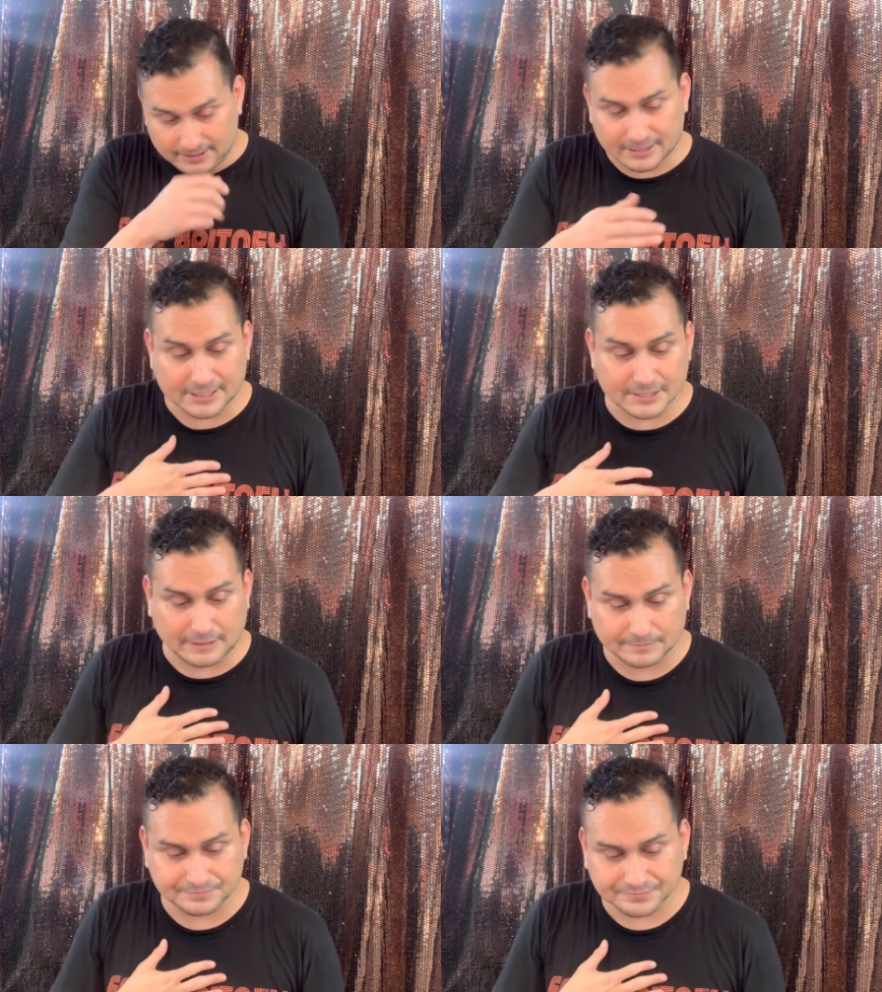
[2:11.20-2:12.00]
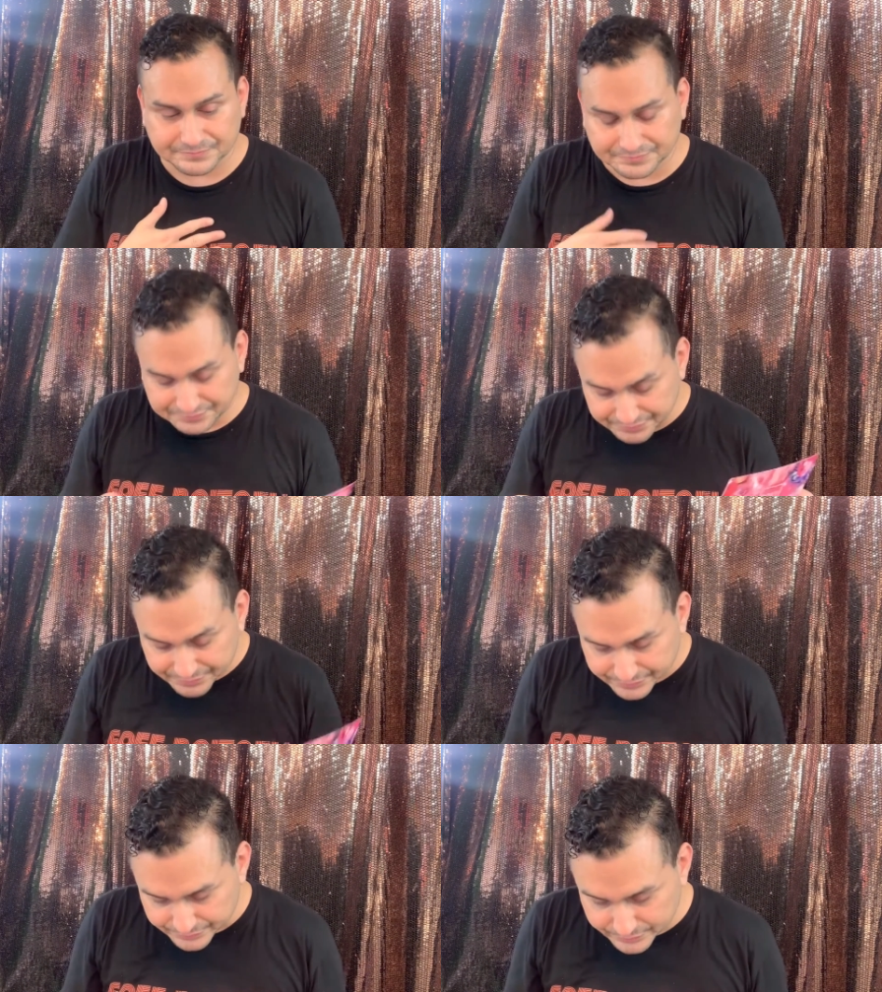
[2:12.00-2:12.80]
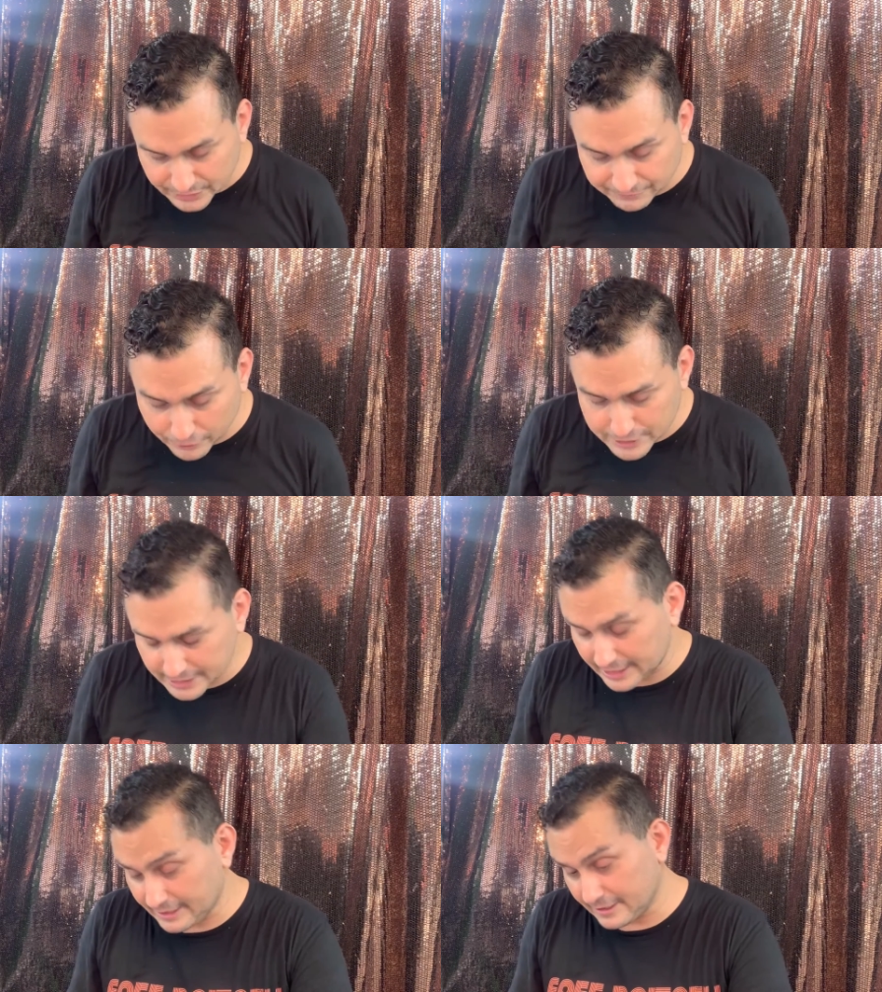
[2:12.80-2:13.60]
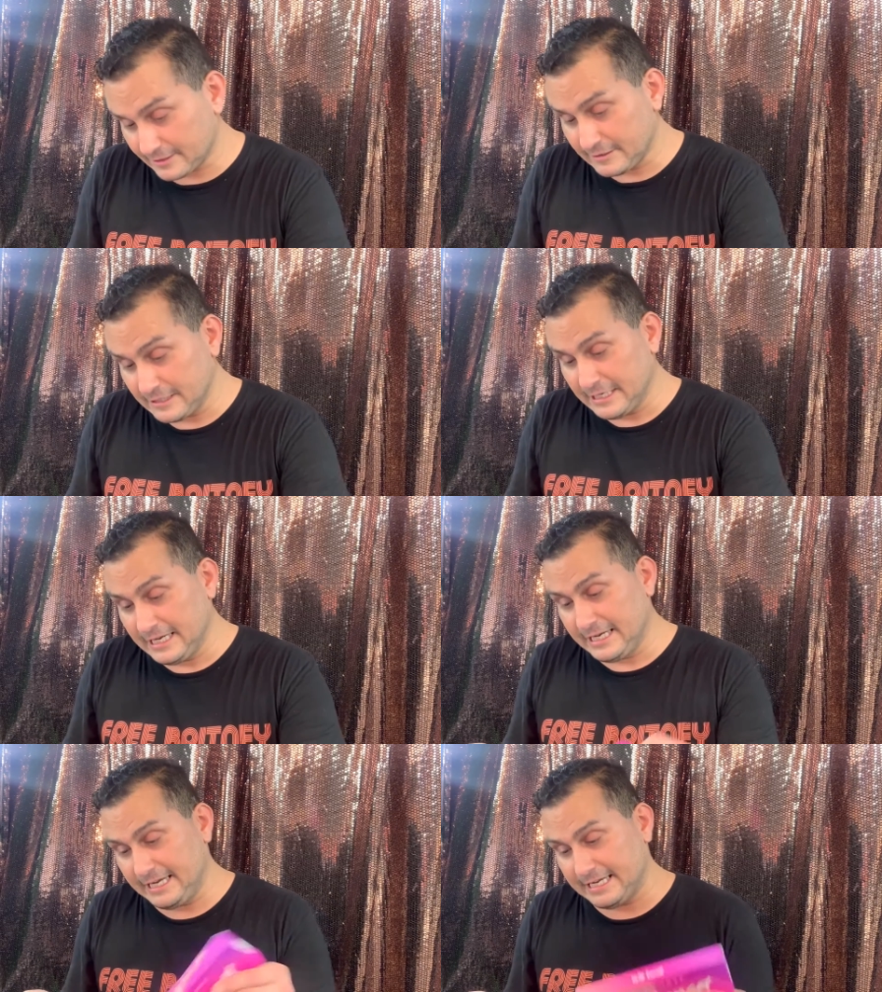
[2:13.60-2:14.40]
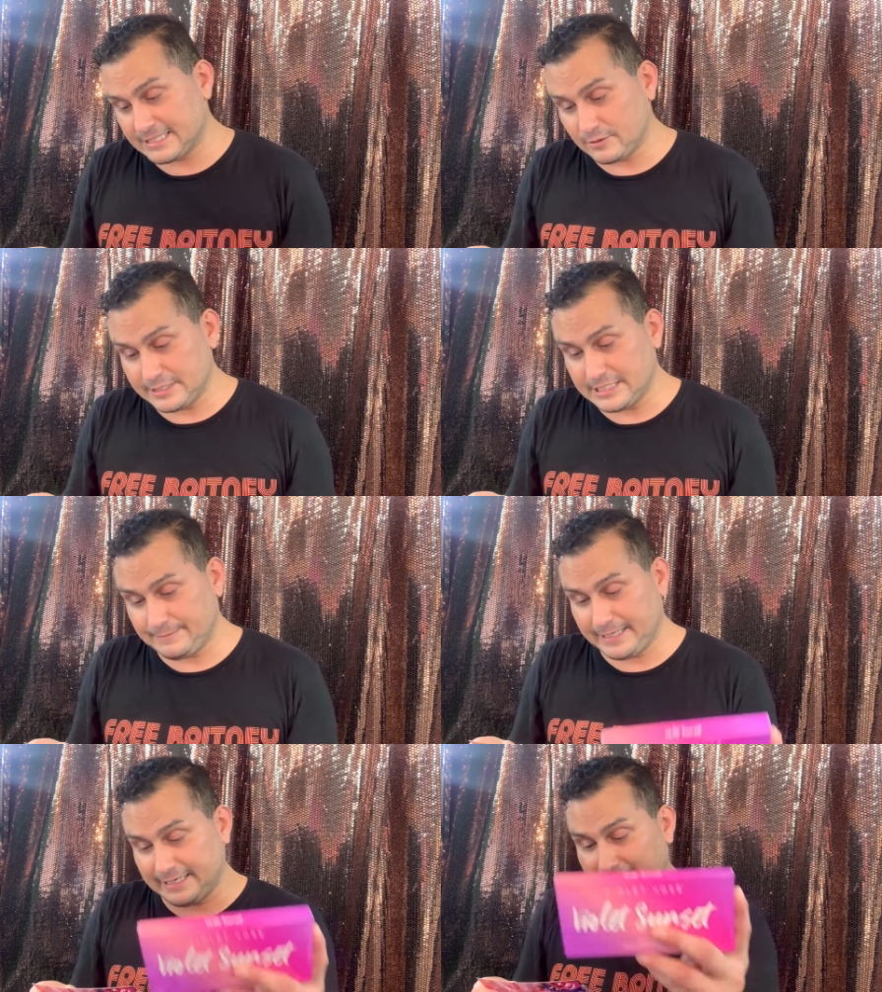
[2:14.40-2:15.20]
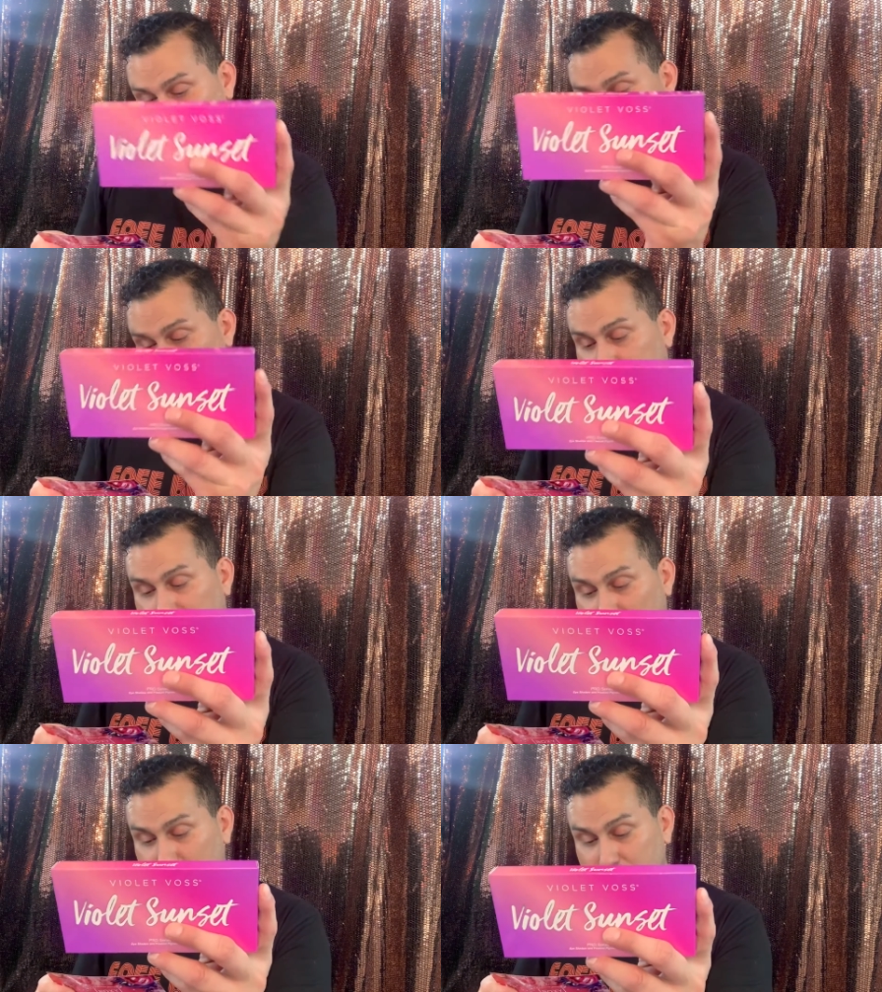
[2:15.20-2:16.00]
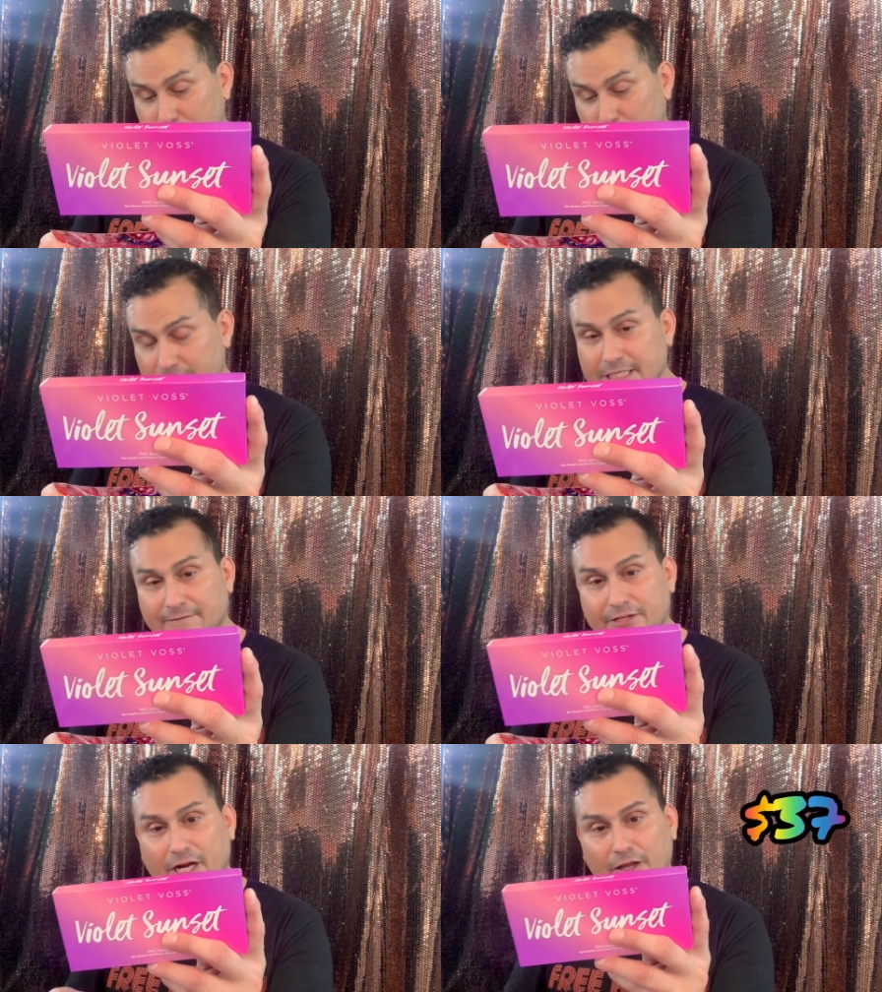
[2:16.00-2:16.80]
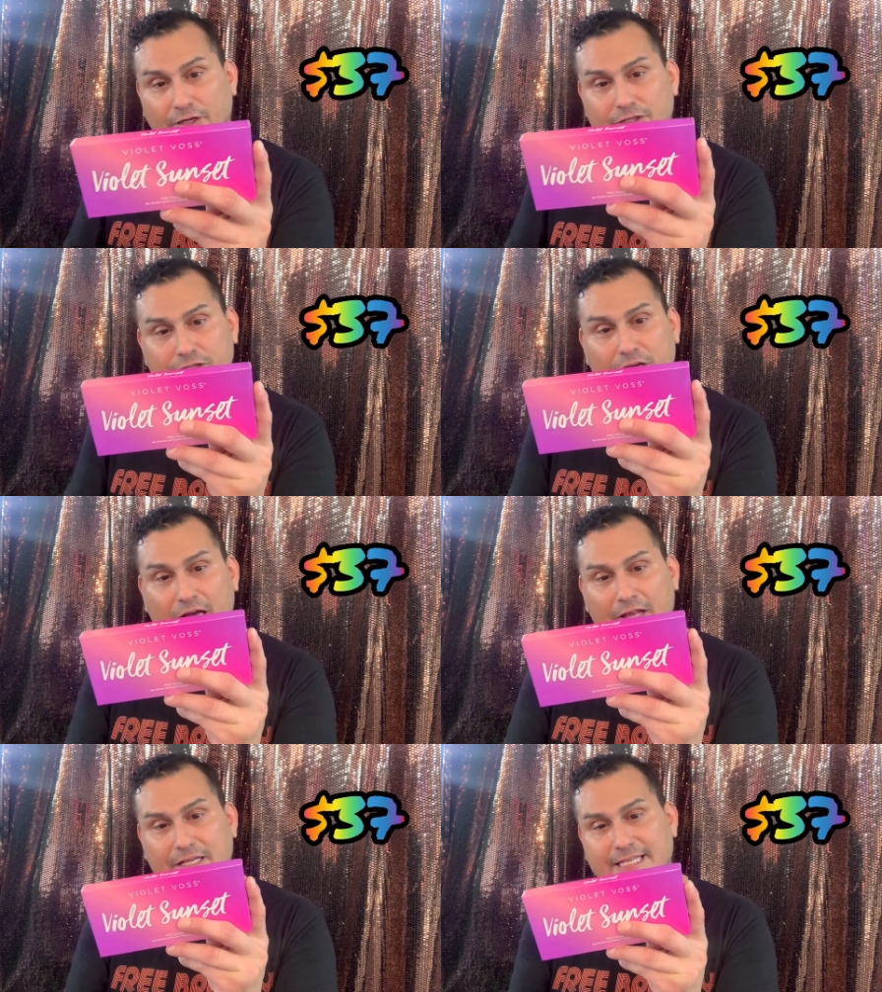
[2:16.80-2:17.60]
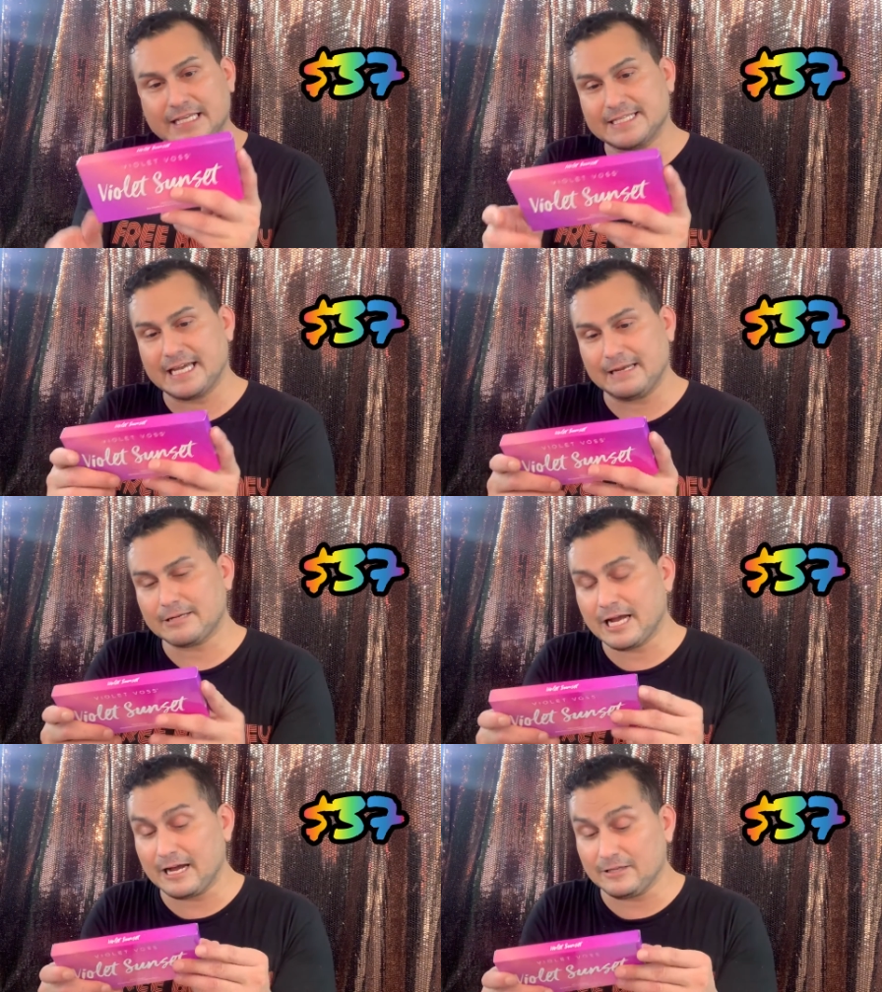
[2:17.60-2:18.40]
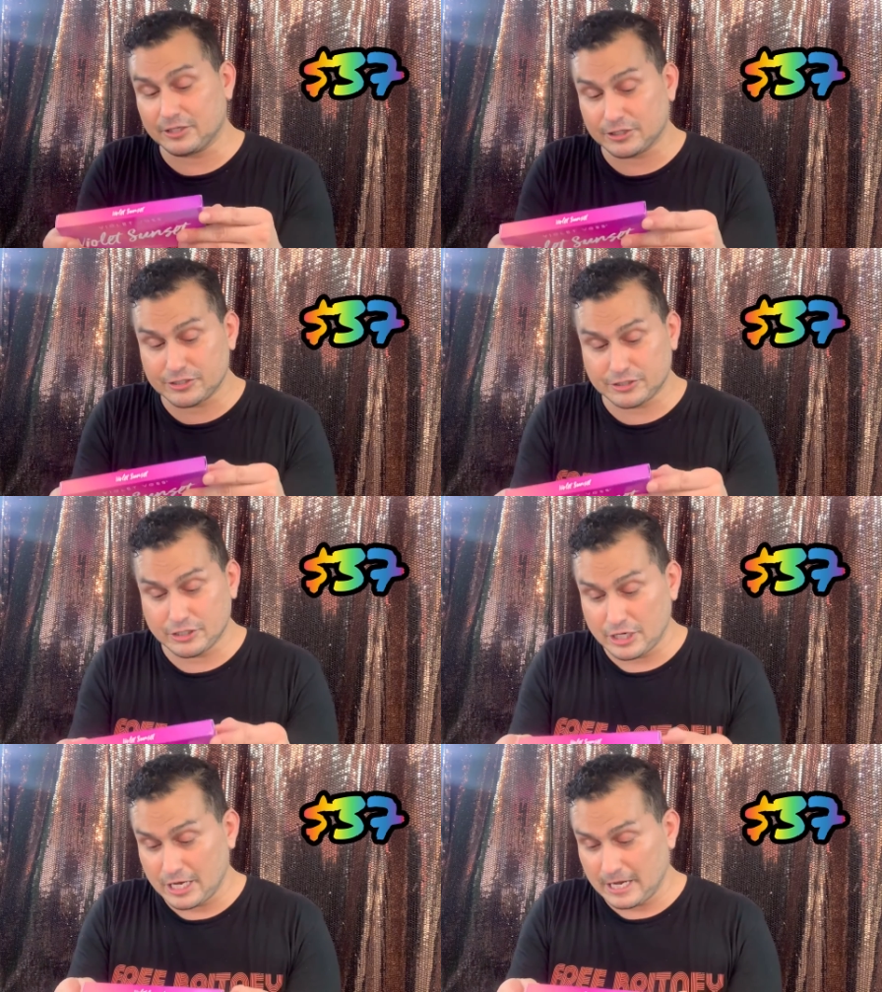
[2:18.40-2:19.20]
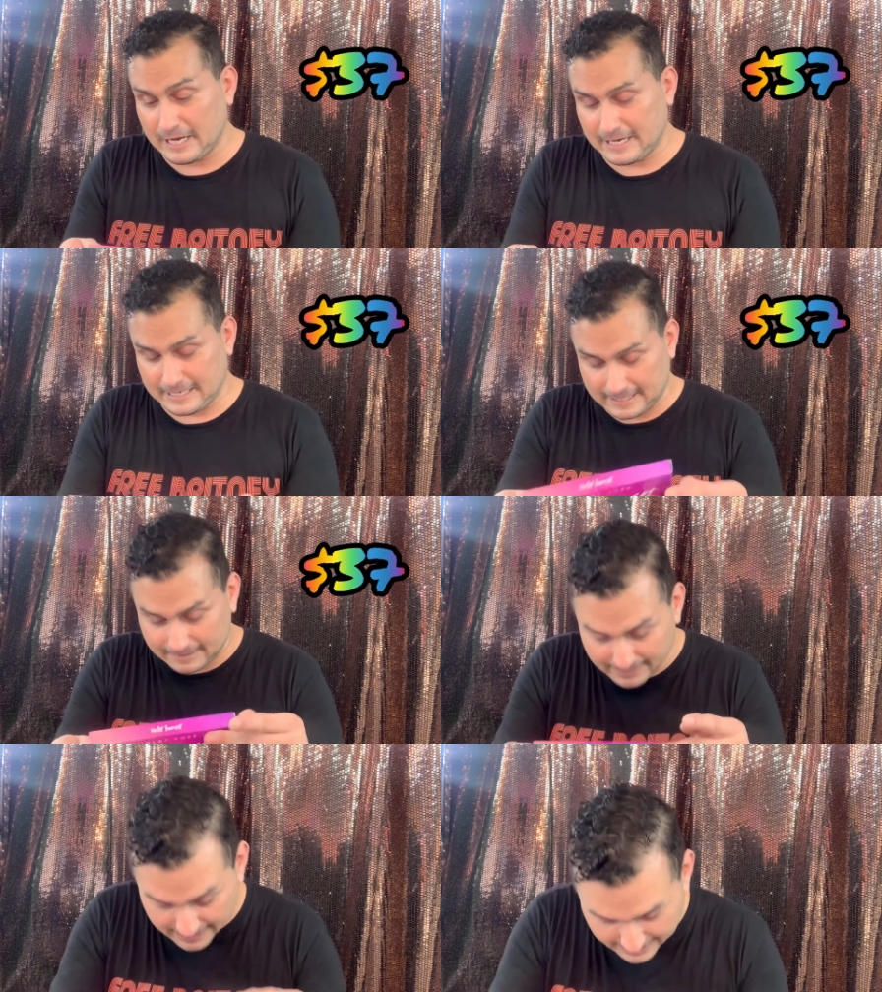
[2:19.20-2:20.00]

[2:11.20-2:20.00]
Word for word: Excuse me. First in here is going to be an eyeshadow palette, which is $37. This has 10 colors. And